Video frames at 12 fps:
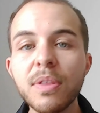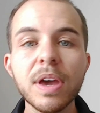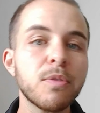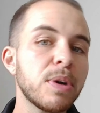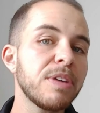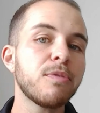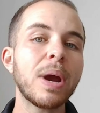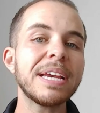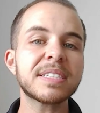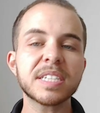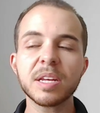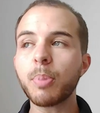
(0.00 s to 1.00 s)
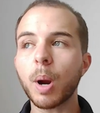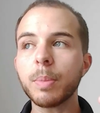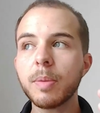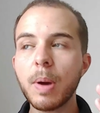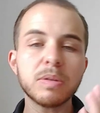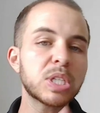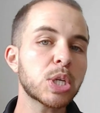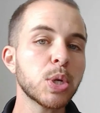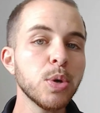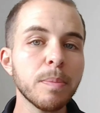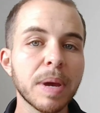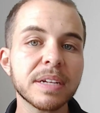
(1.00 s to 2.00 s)
that we've wasted probably about
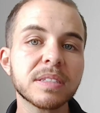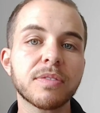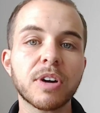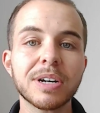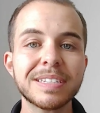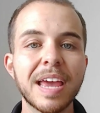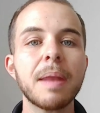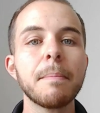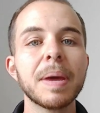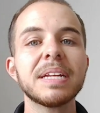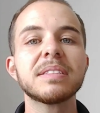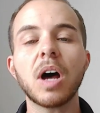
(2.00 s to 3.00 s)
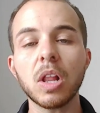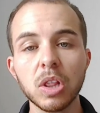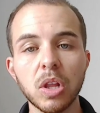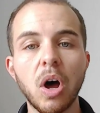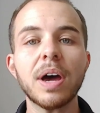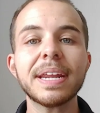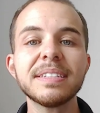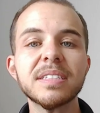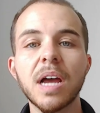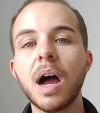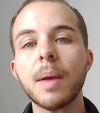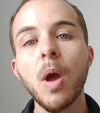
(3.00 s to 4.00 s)
2 minutes of our 10 minutes allotted
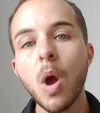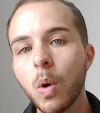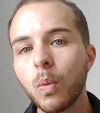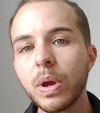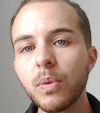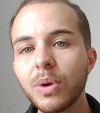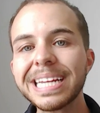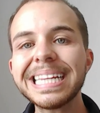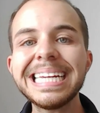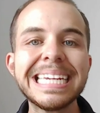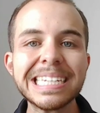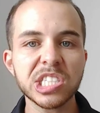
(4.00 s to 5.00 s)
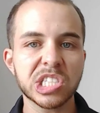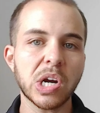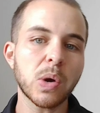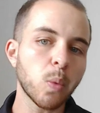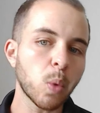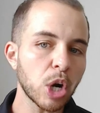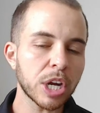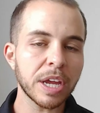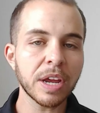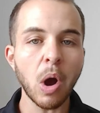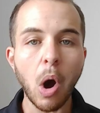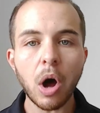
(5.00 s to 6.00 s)
time, we really need to start
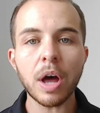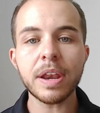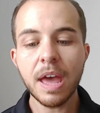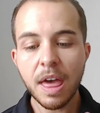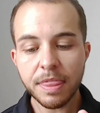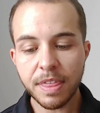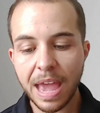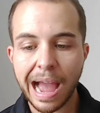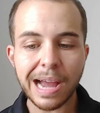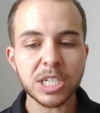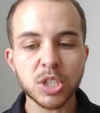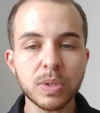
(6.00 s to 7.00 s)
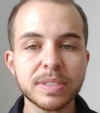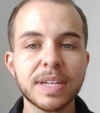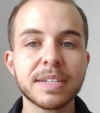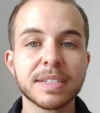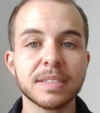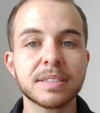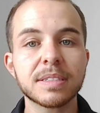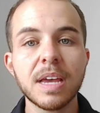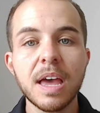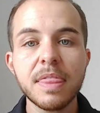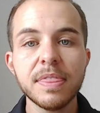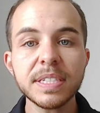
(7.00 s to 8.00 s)
working on the actual sentence,
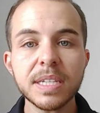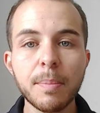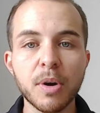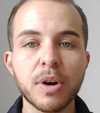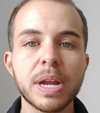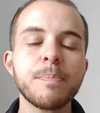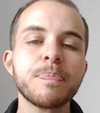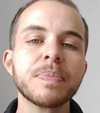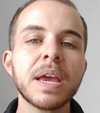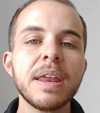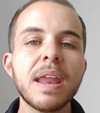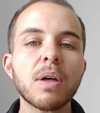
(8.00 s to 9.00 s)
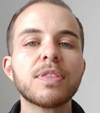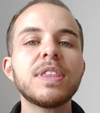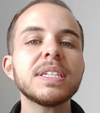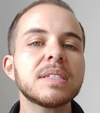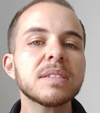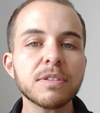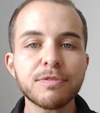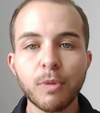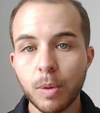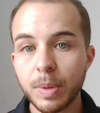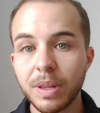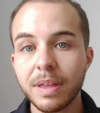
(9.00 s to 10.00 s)
the summary. Now, this is a
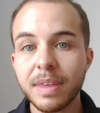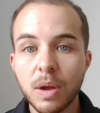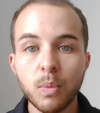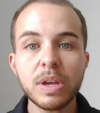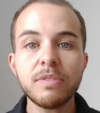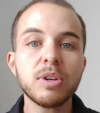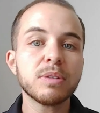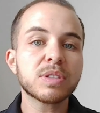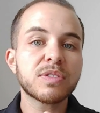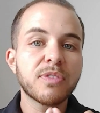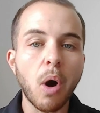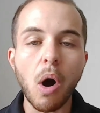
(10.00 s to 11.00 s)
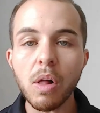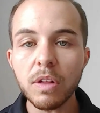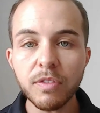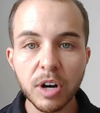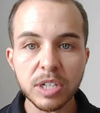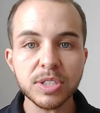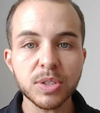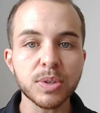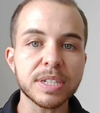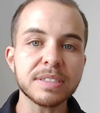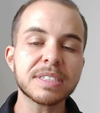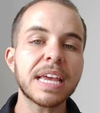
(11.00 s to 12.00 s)
formula that we've used for all of our
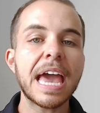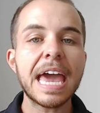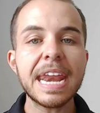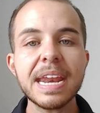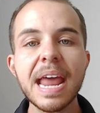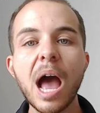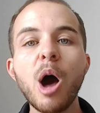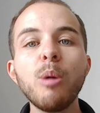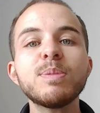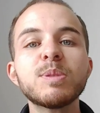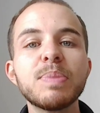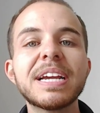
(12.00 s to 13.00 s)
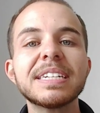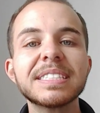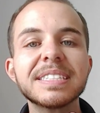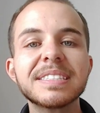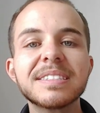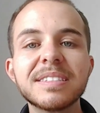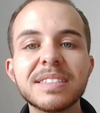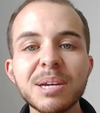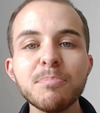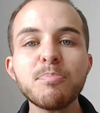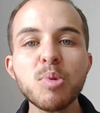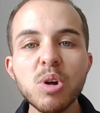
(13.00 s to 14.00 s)
students, and it helps because it's
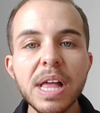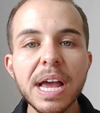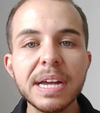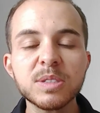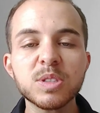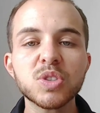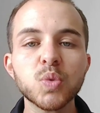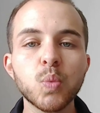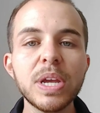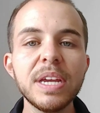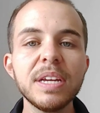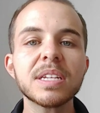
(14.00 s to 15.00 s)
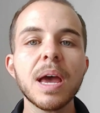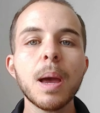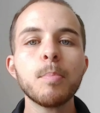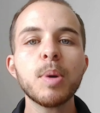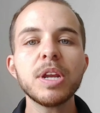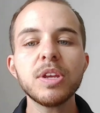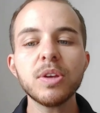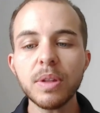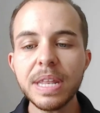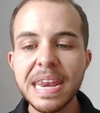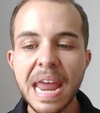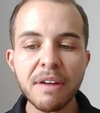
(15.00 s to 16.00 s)
simple and sweet, but you'll
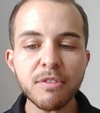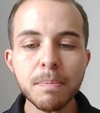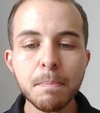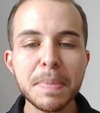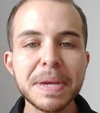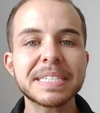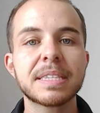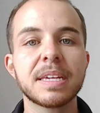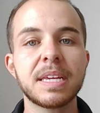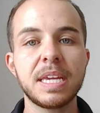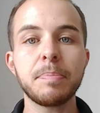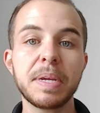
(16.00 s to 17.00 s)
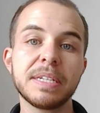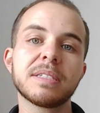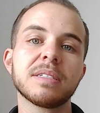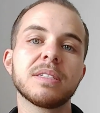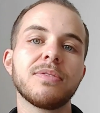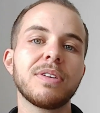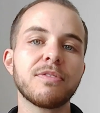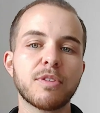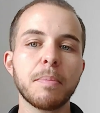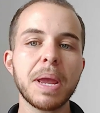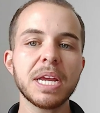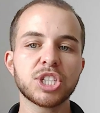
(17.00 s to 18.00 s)
never miss the key pieces of
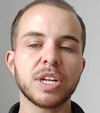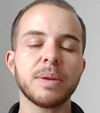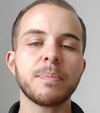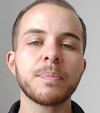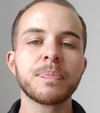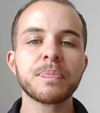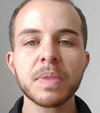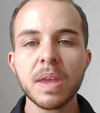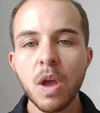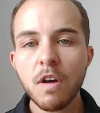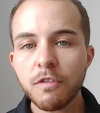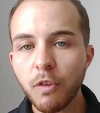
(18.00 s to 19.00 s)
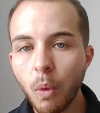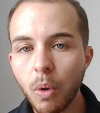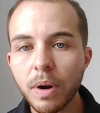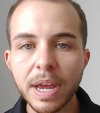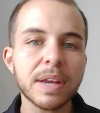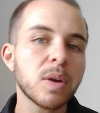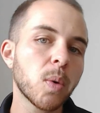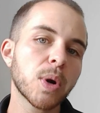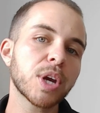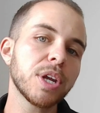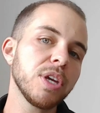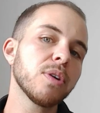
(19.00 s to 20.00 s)
information. For it,
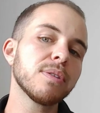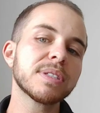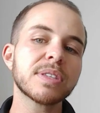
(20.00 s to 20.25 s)
we're going to use